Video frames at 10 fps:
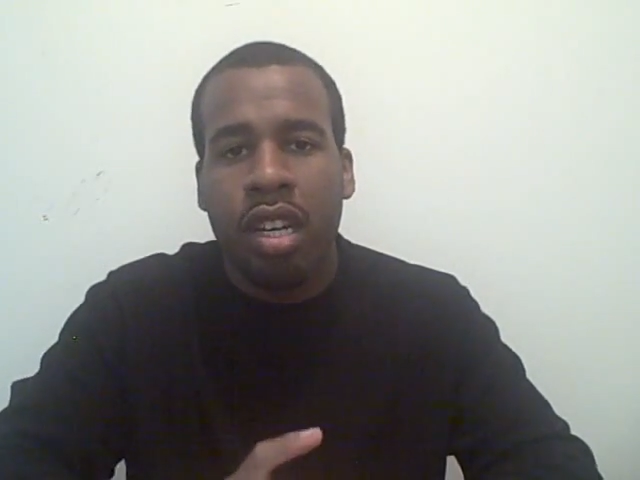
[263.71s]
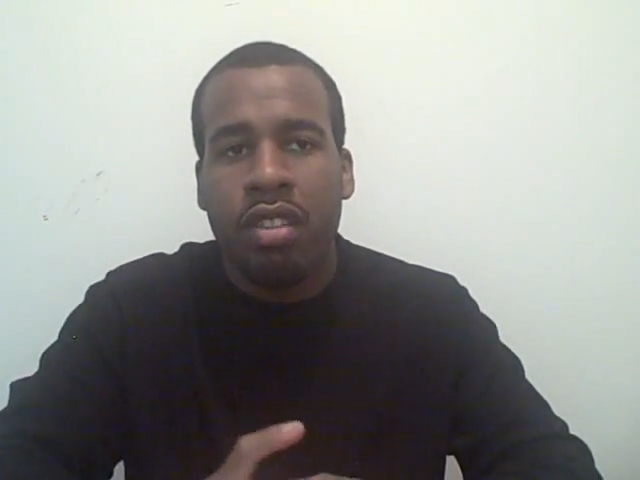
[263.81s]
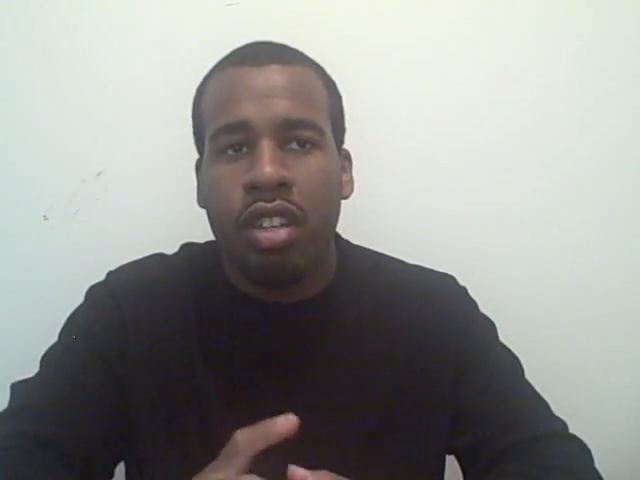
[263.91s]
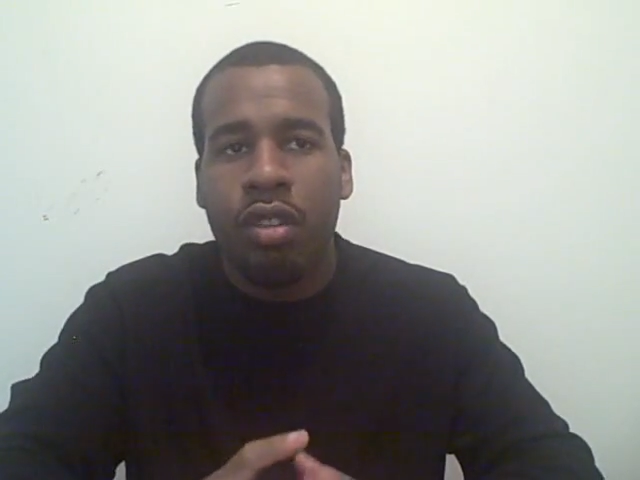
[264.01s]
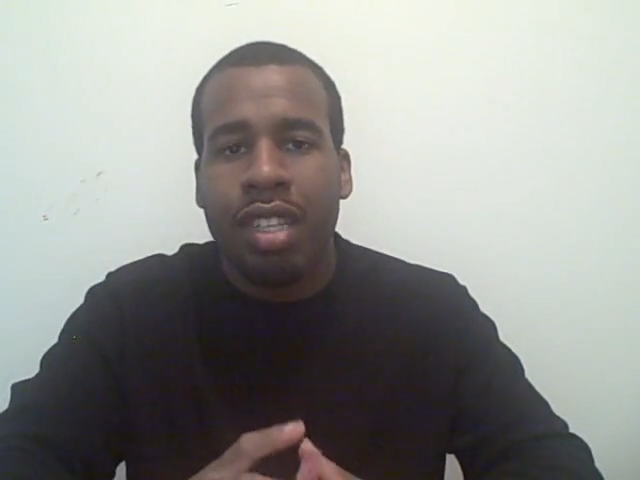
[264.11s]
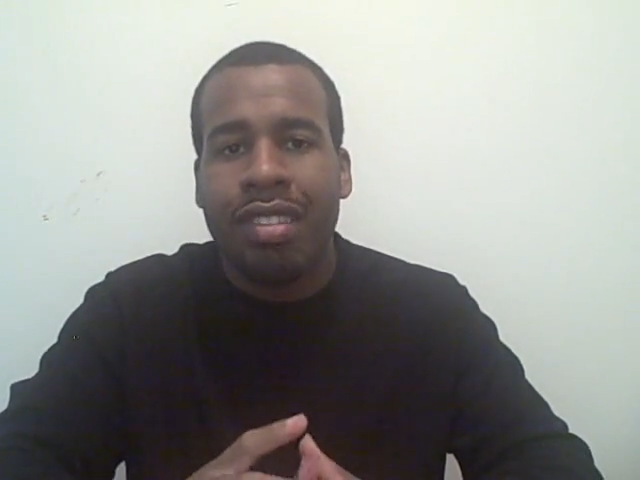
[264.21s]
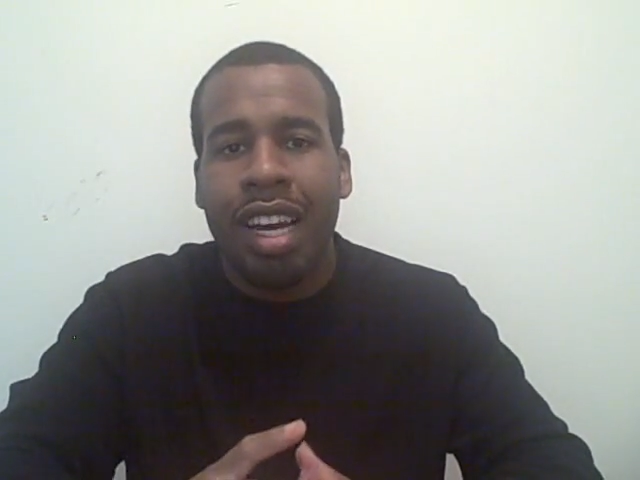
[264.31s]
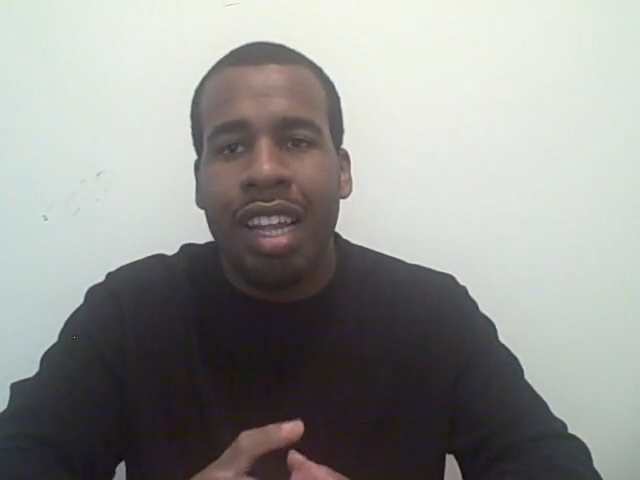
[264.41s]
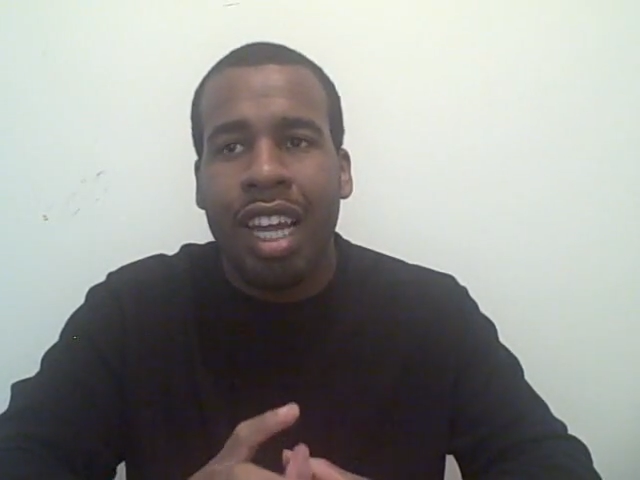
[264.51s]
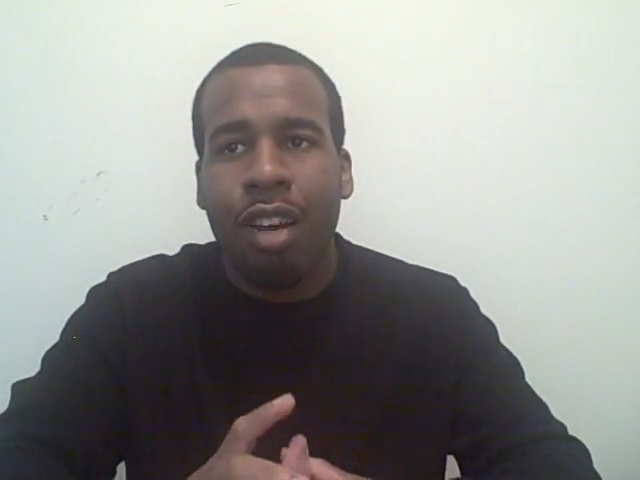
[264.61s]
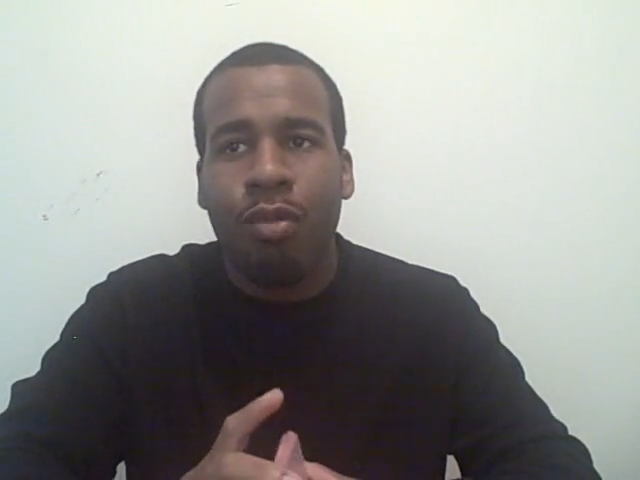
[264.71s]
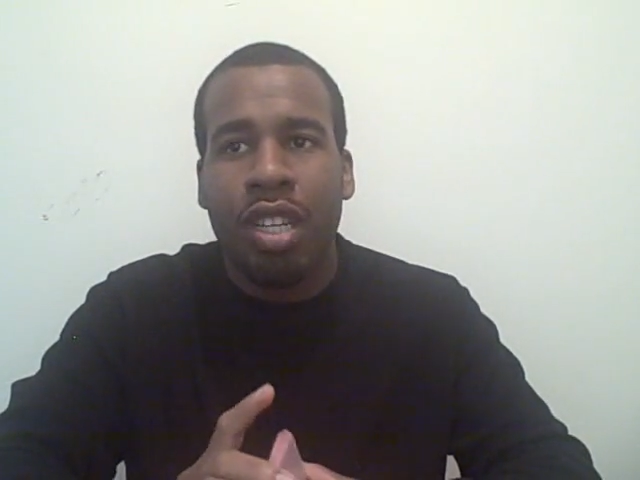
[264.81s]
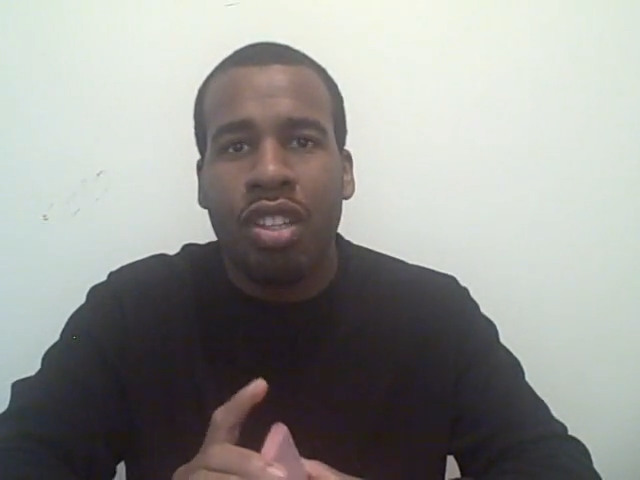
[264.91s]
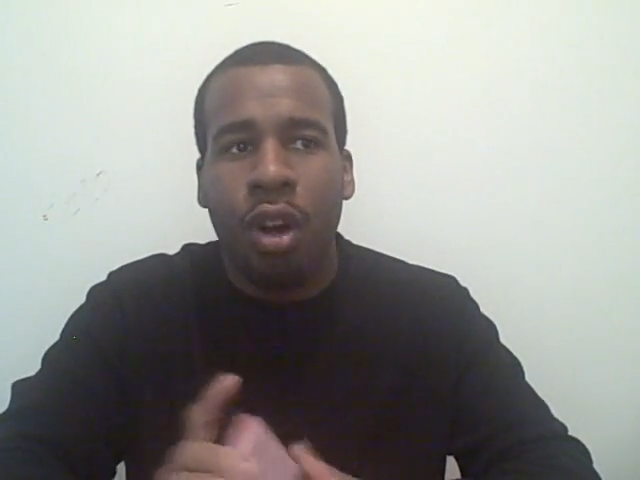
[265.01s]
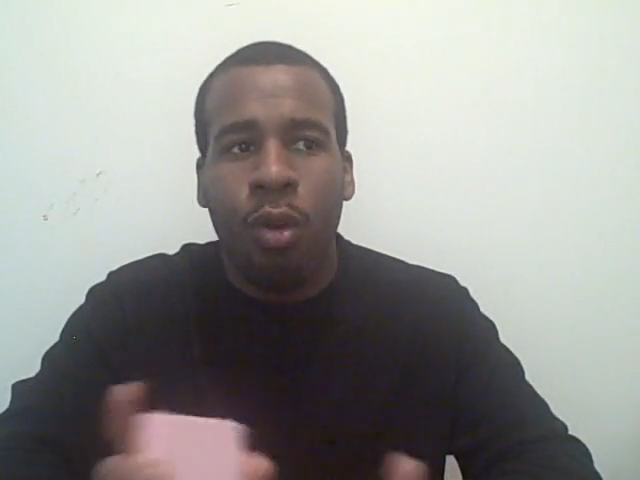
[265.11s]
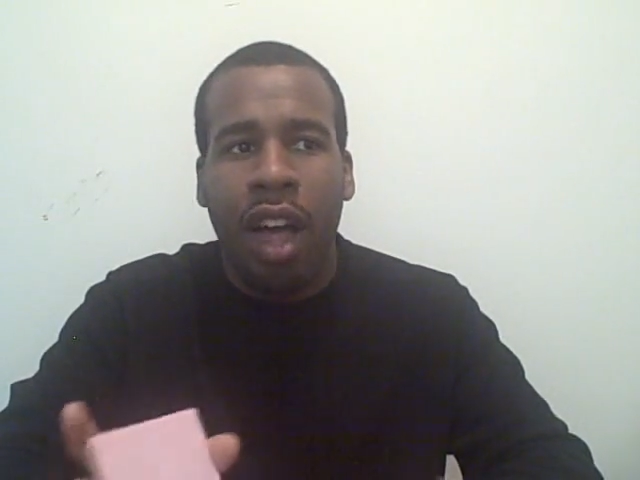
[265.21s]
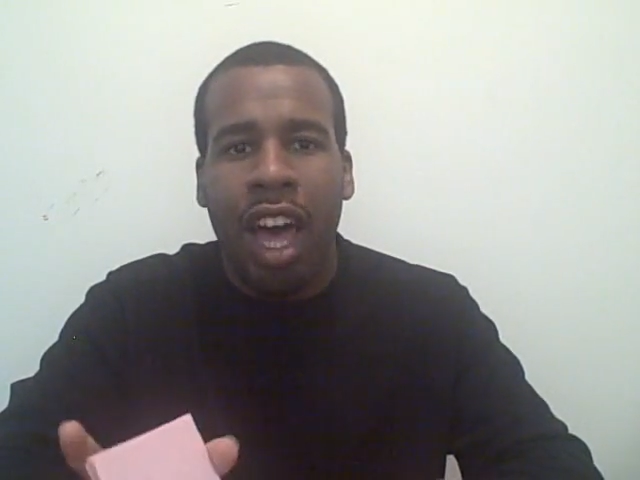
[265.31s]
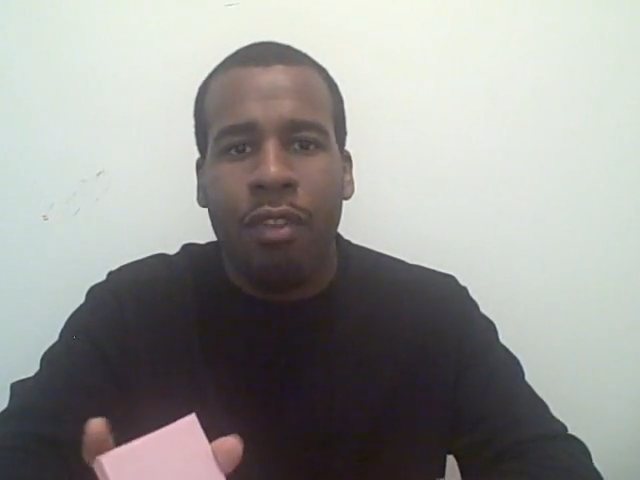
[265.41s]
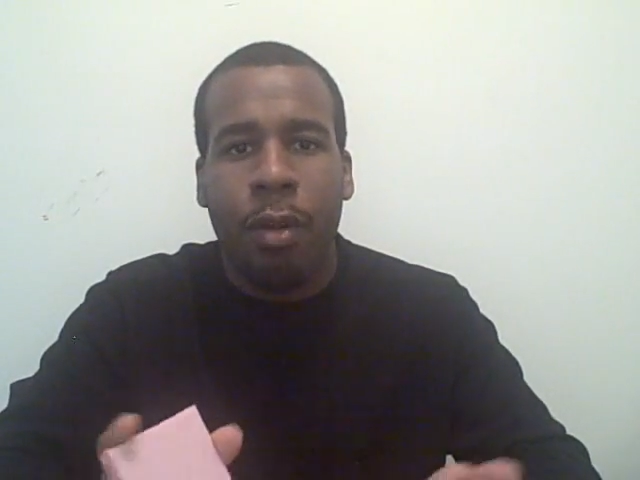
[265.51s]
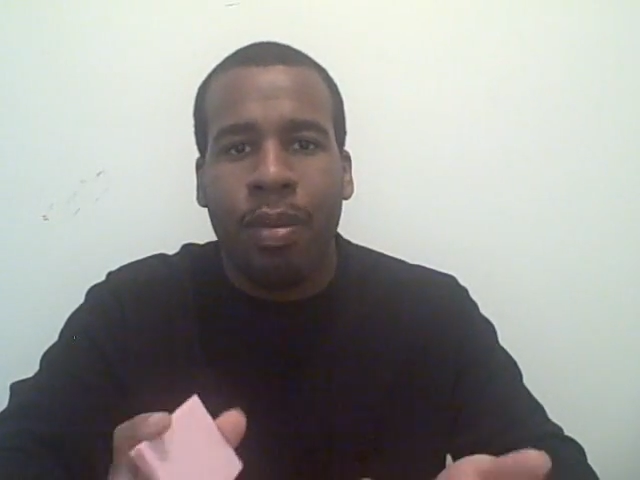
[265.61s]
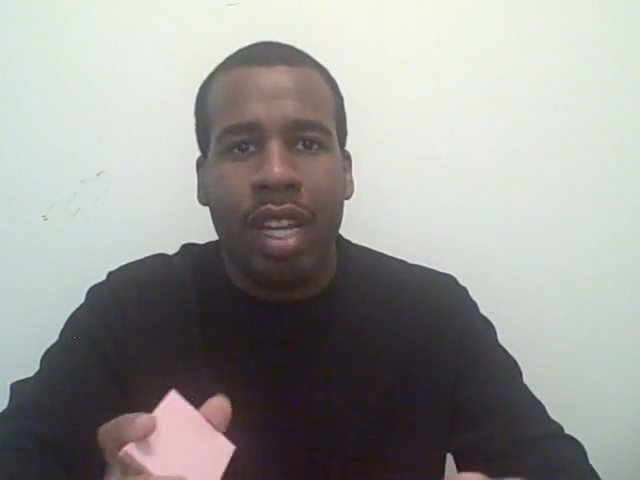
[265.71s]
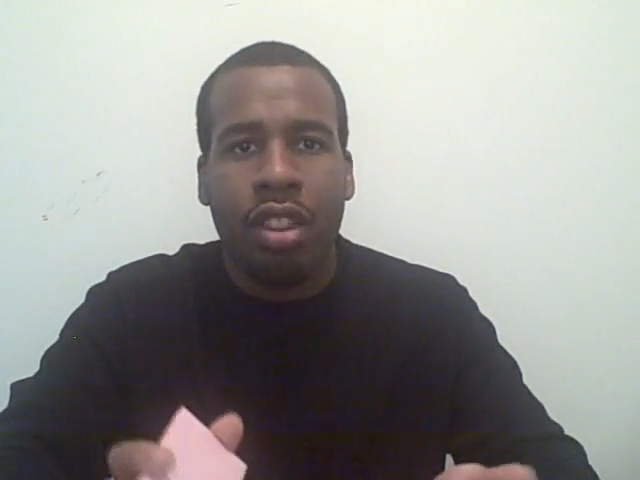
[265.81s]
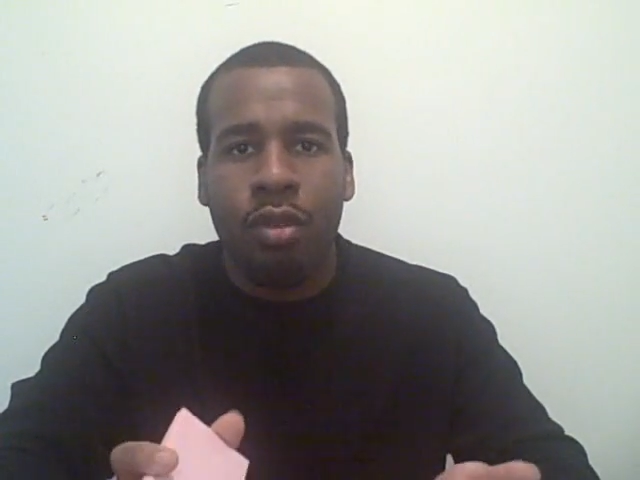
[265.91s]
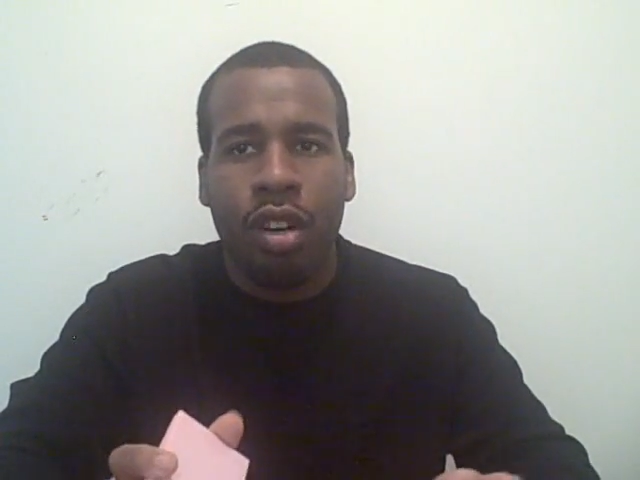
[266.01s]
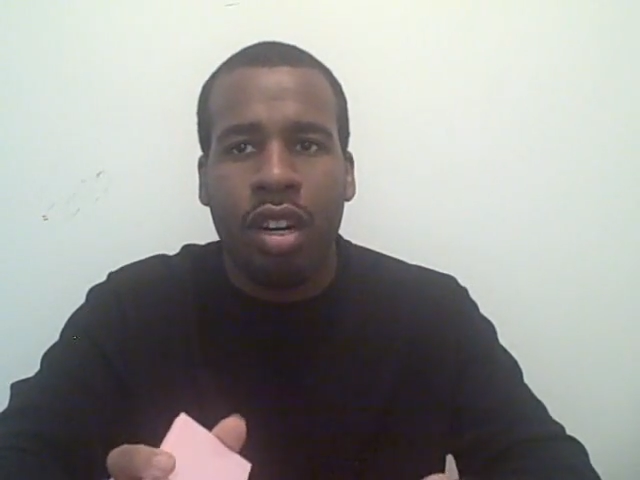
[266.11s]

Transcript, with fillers: So it's not like we don't have a plethora